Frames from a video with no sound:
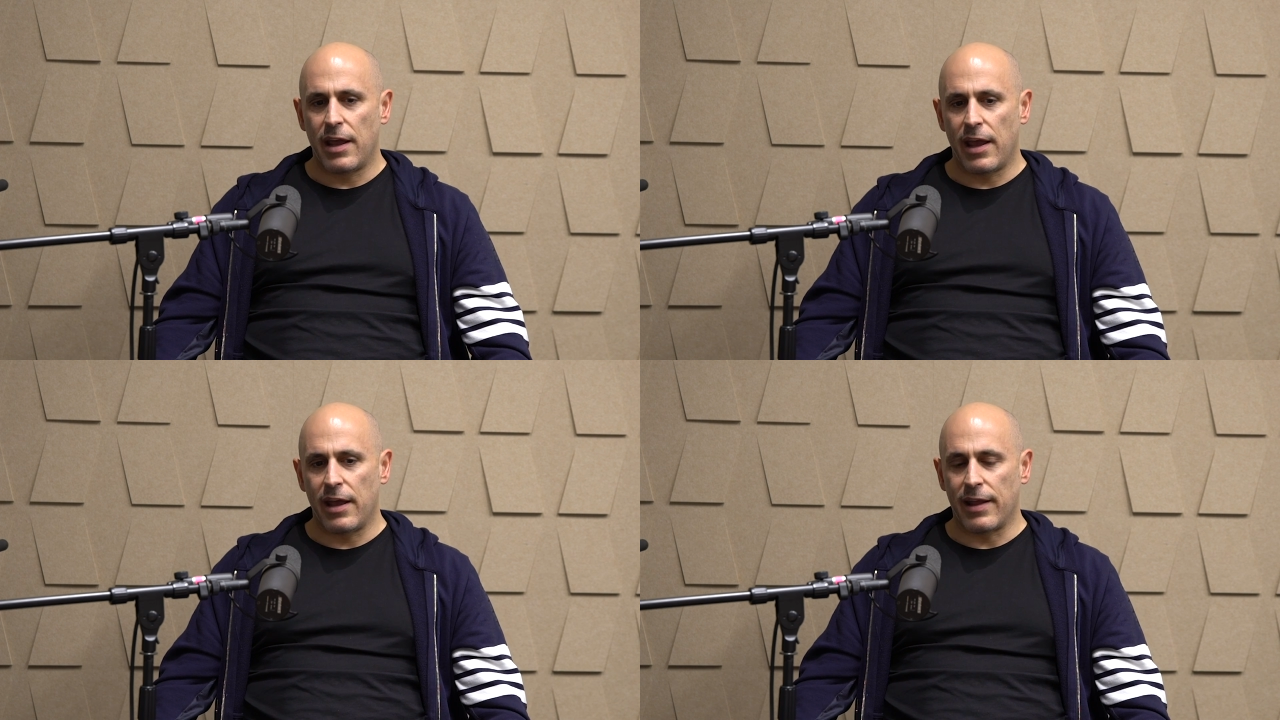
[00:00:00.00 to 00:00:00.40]

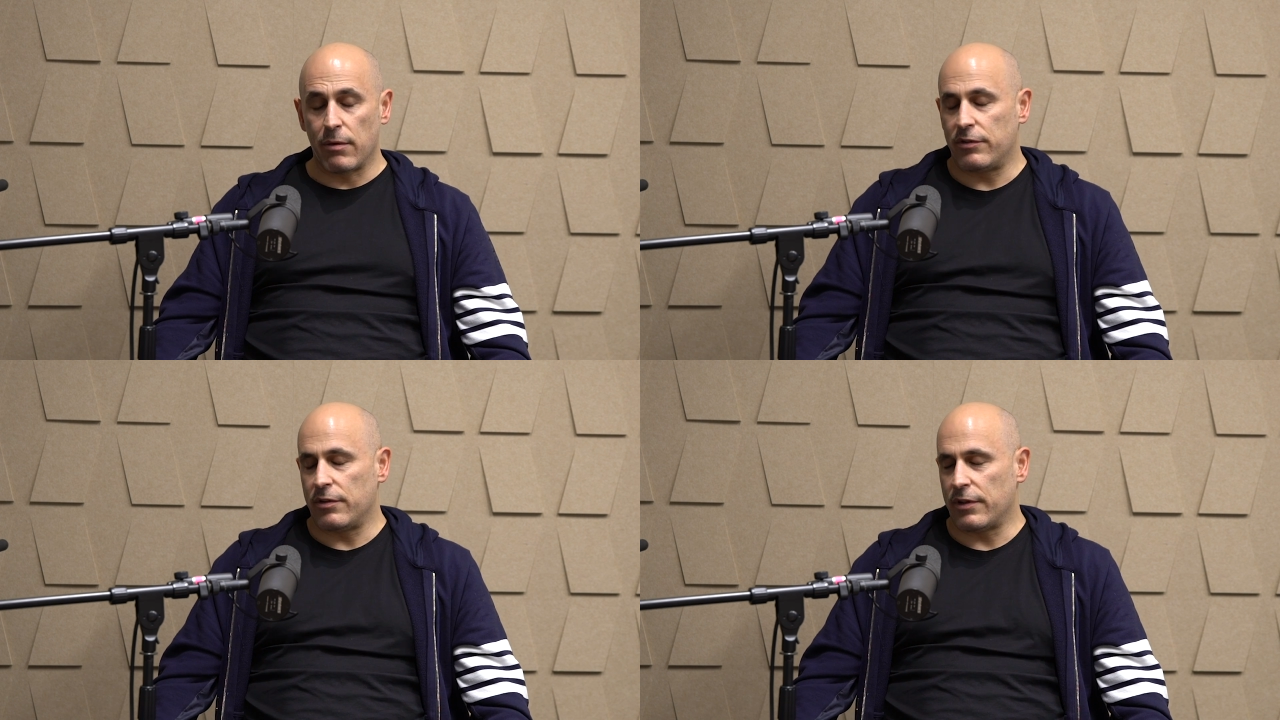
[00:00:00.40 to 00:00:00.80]
and that
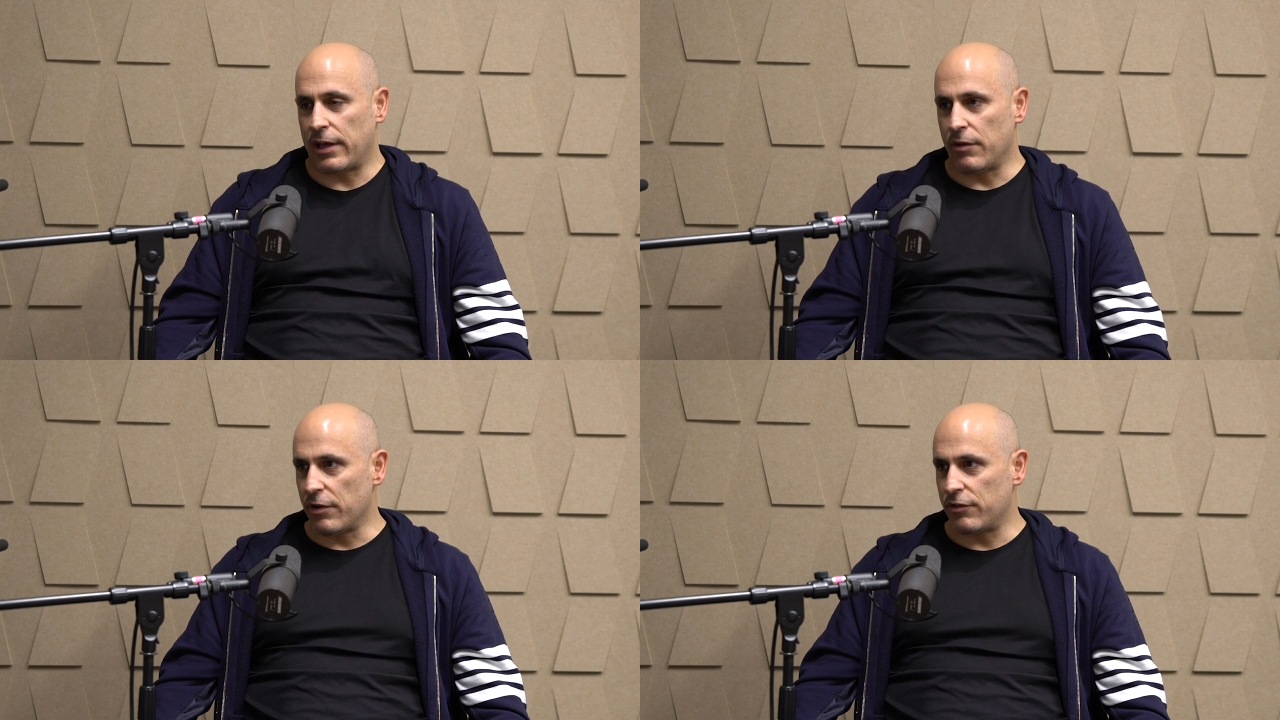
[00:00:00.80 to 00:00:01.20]
was the
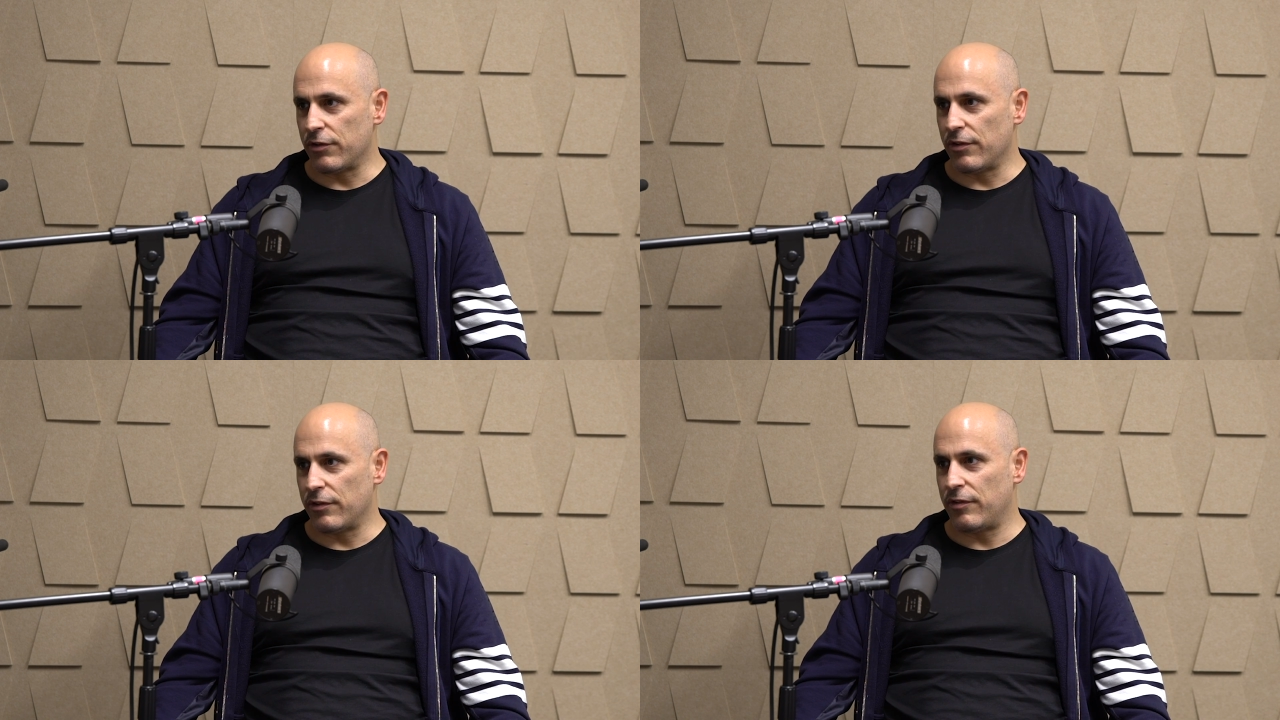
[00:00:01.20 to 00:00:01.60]
like
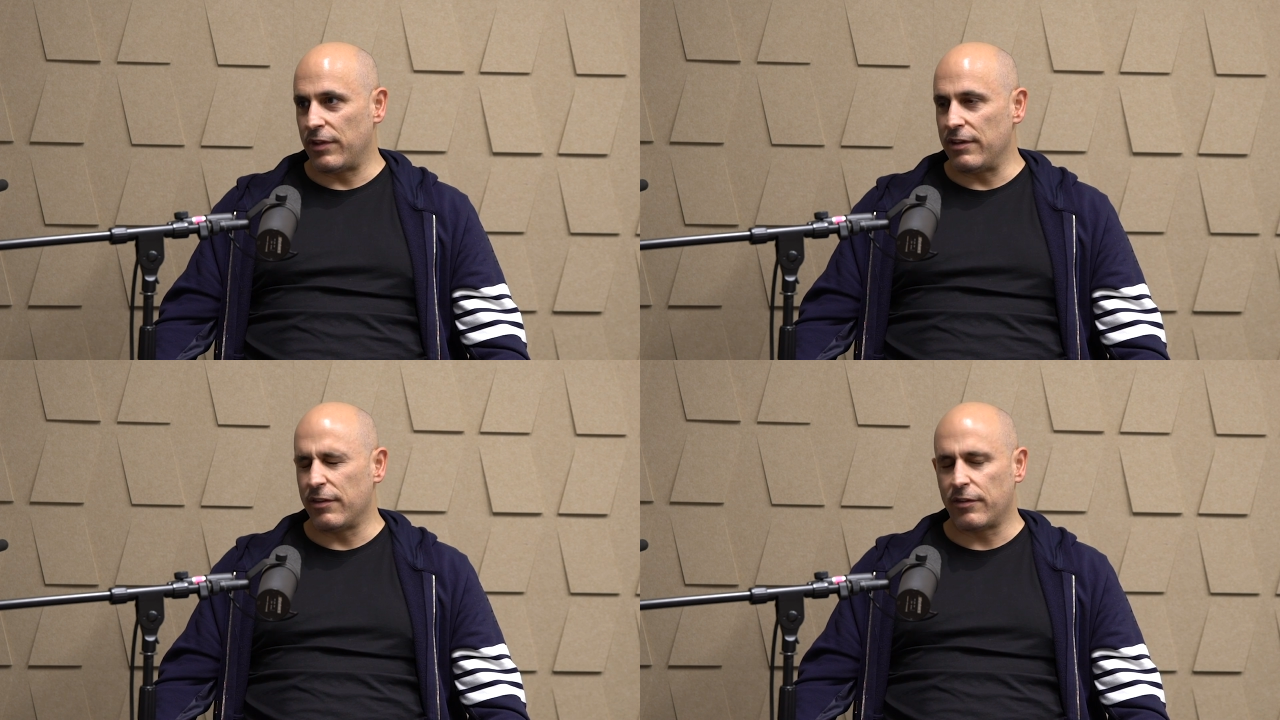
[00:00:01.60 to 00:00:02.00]
original
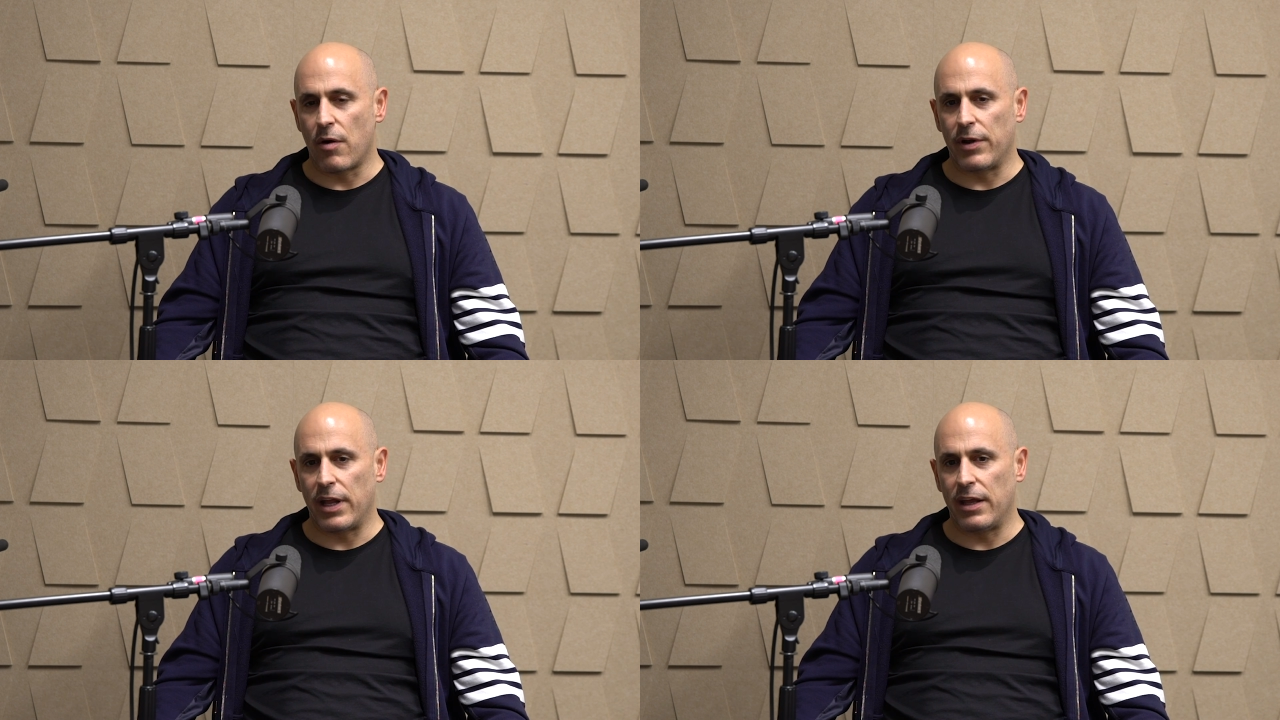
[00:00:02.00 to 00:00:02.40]
thesis
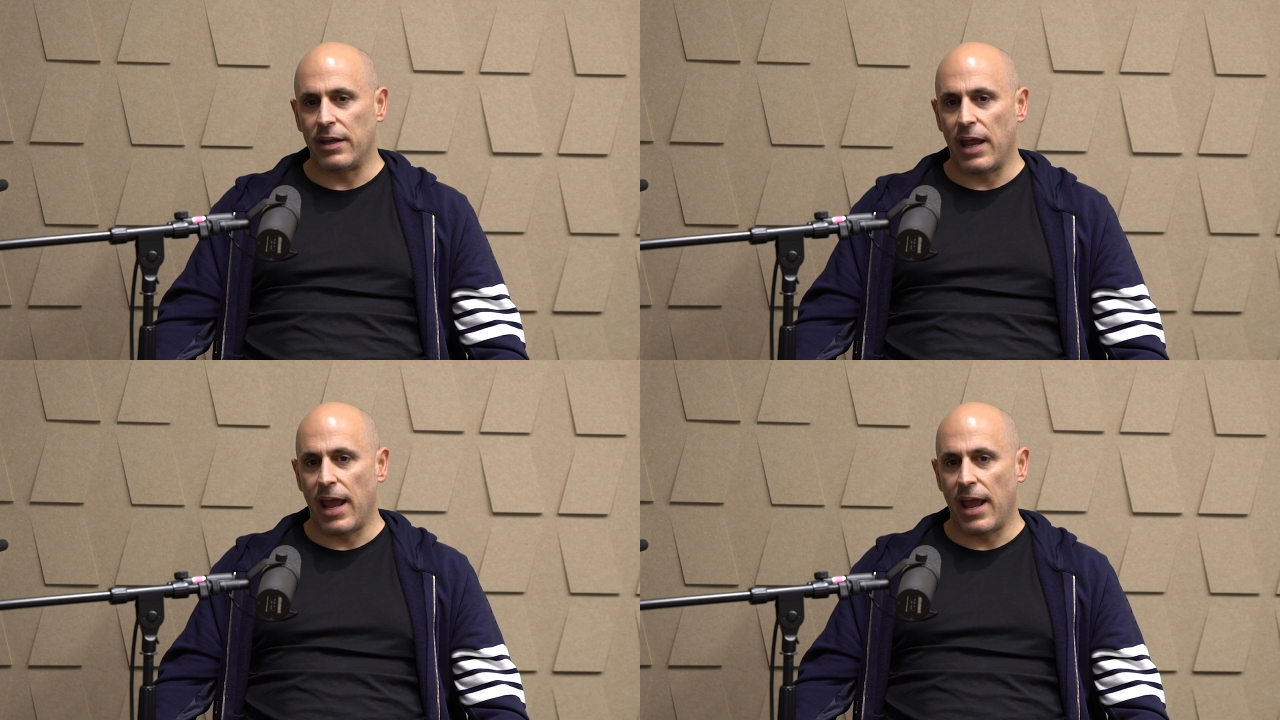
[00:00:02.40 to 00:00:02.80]
going in.